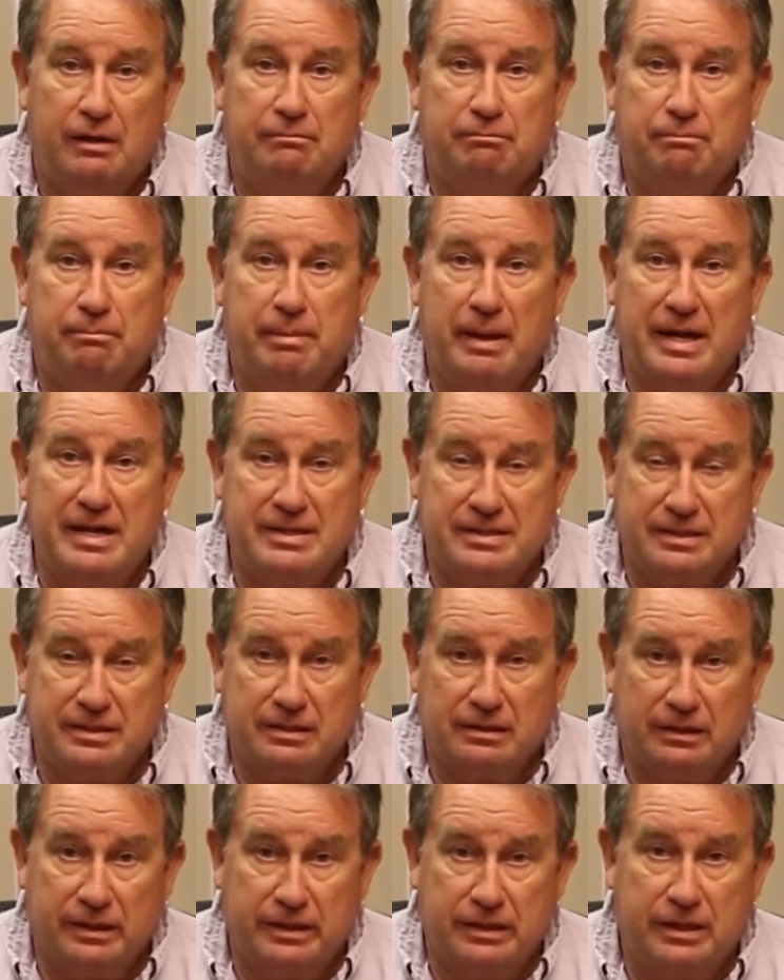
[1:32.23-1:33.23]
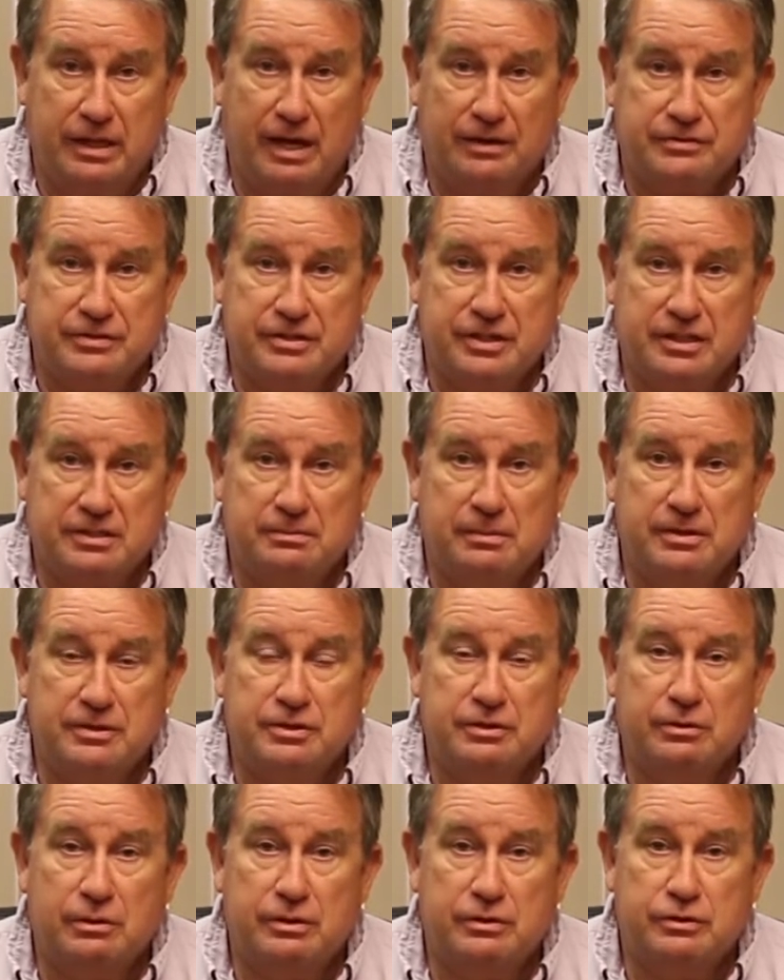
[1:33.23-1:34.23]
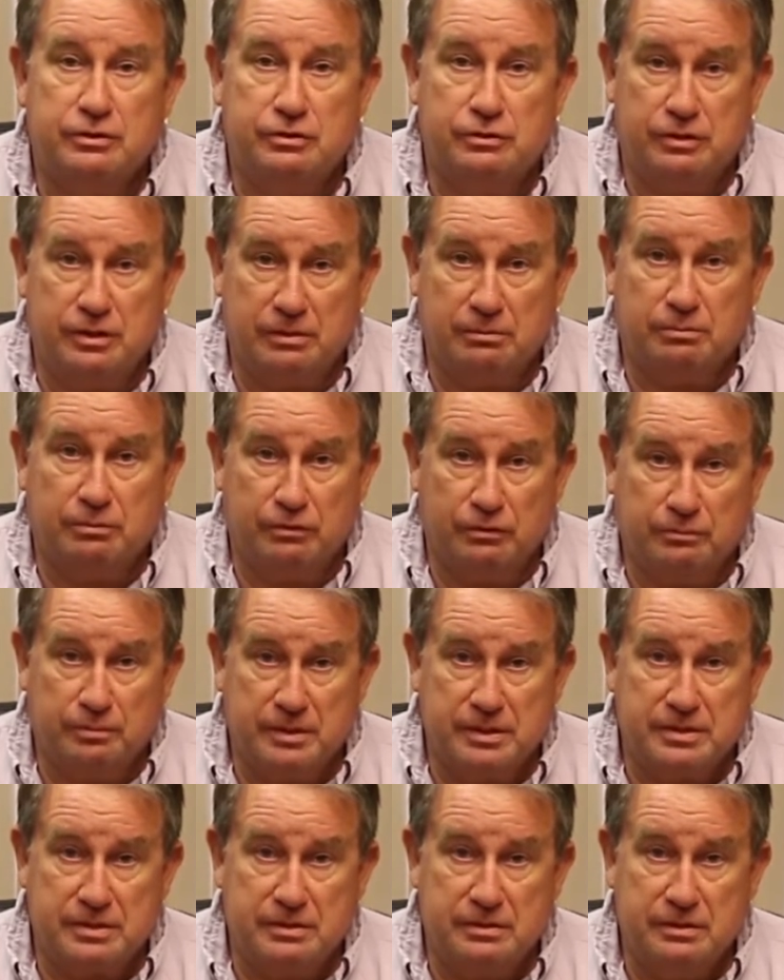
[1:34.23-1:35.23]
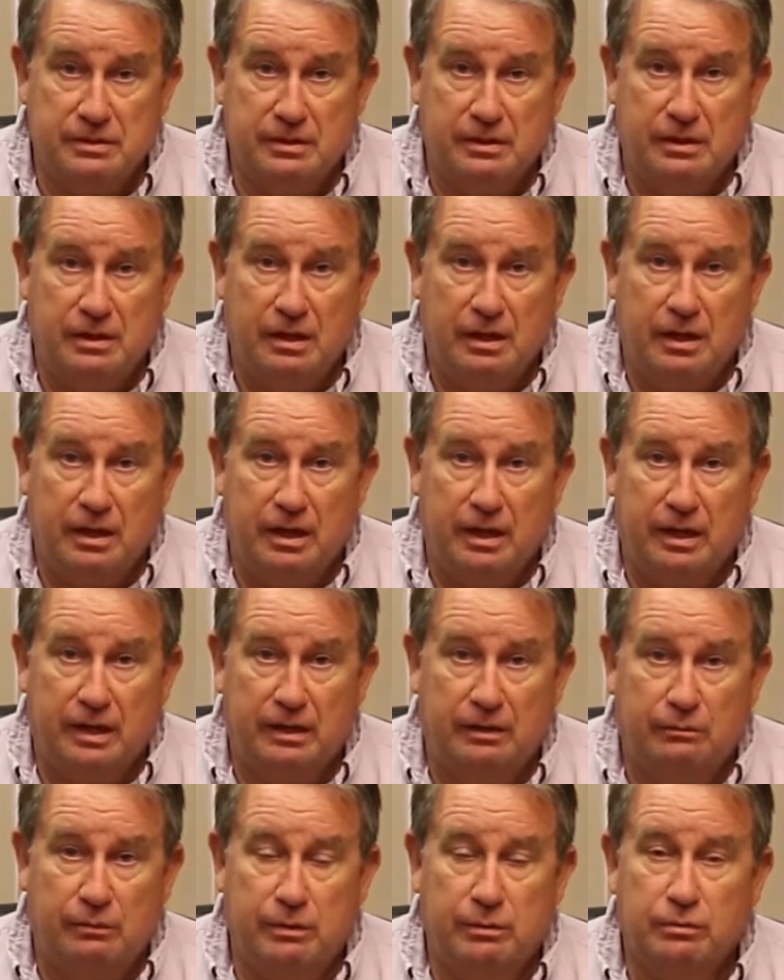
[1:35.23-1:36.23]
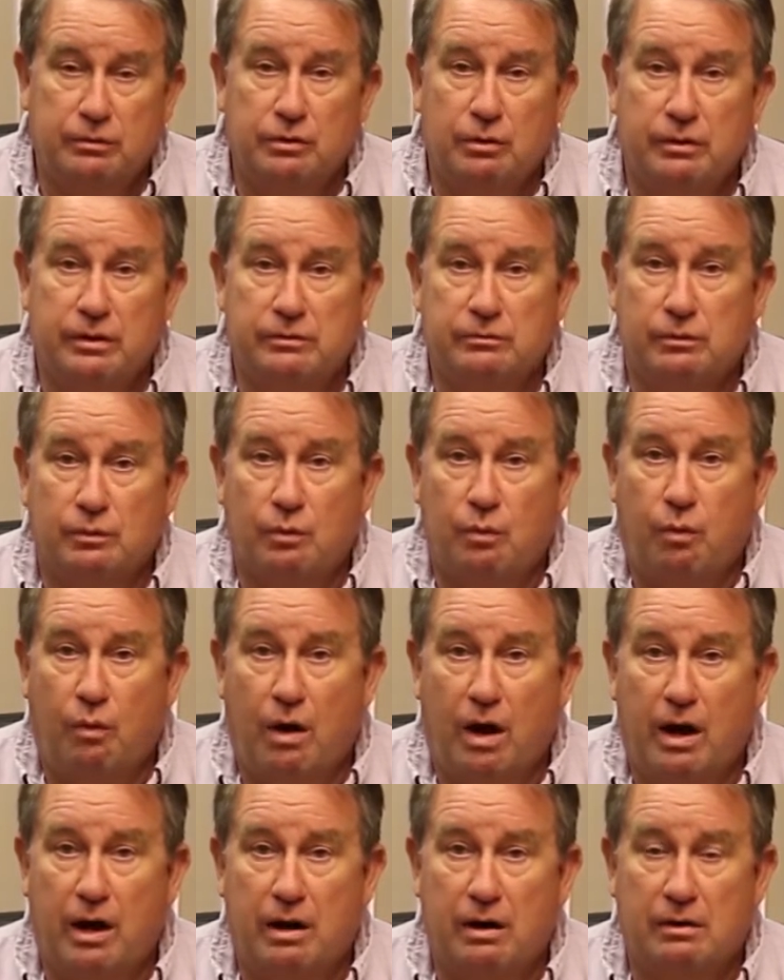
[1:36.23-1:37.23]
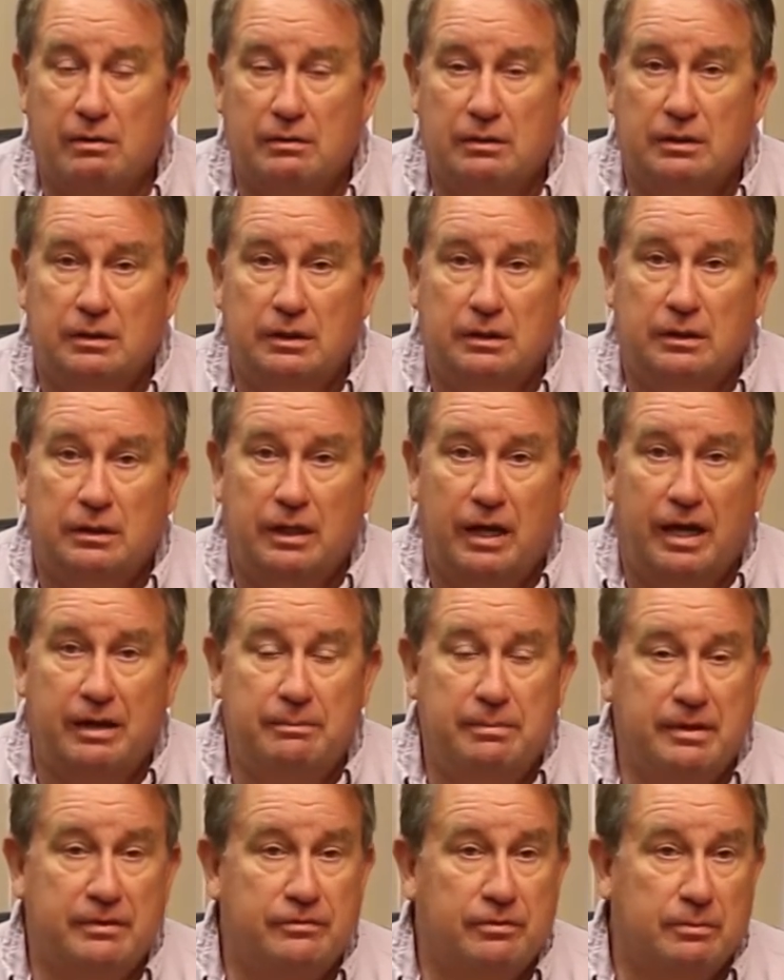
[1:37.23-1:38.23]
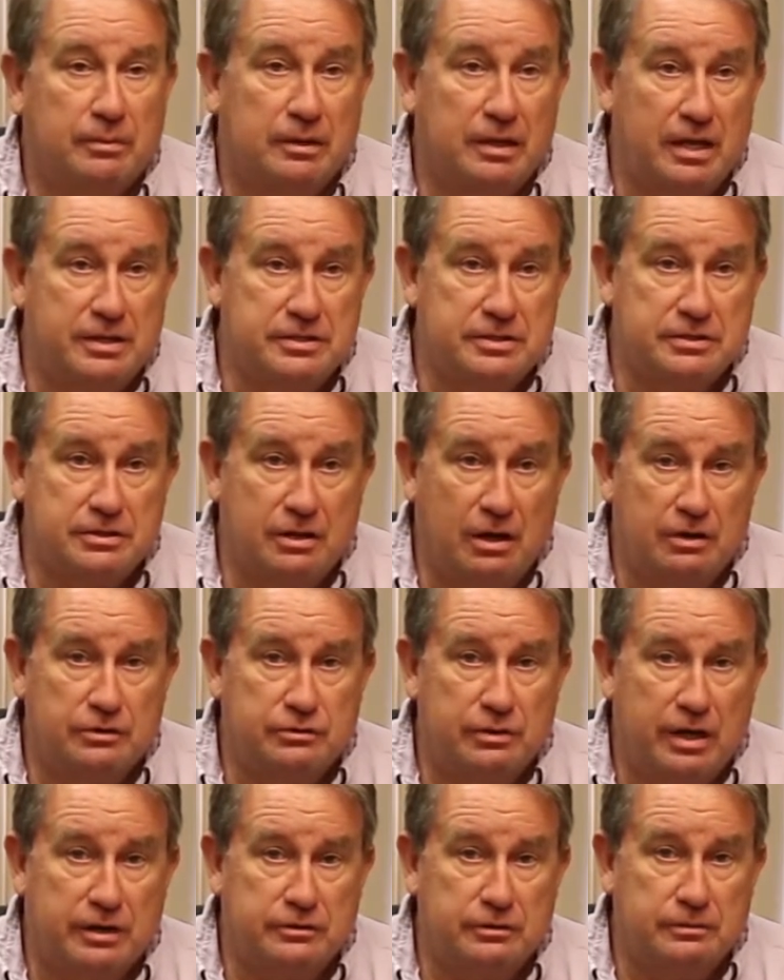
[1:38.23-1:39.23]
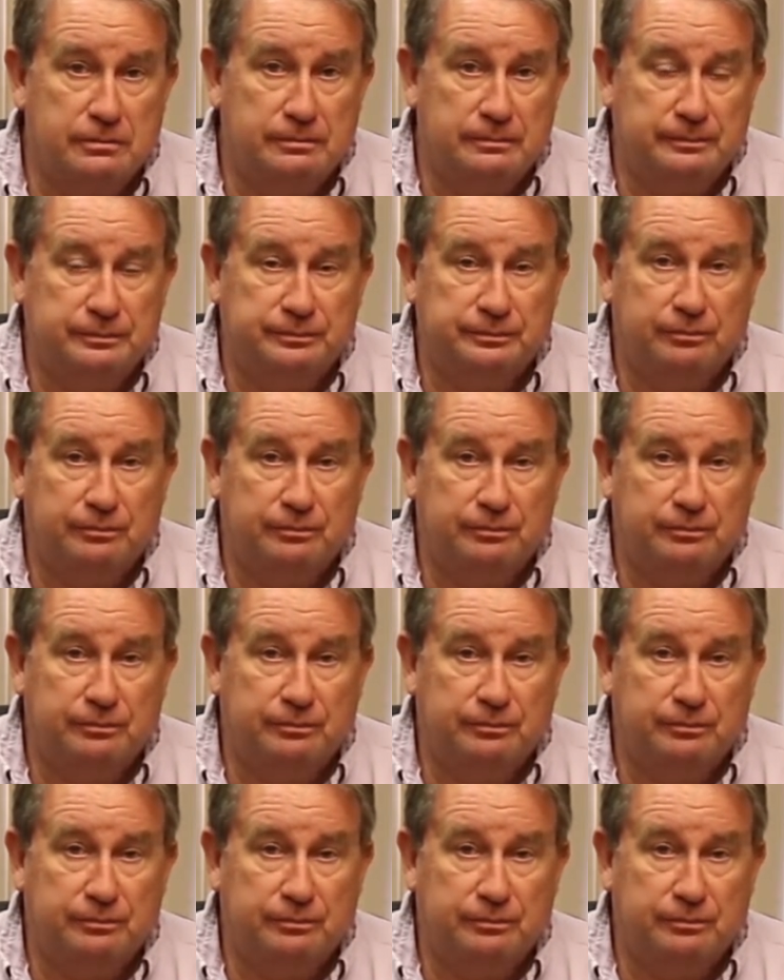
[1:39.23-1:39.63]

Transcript: And basically you have 6 months to go ahead and do the improvements. And we would go ahead and require a bid from a licensed contractor.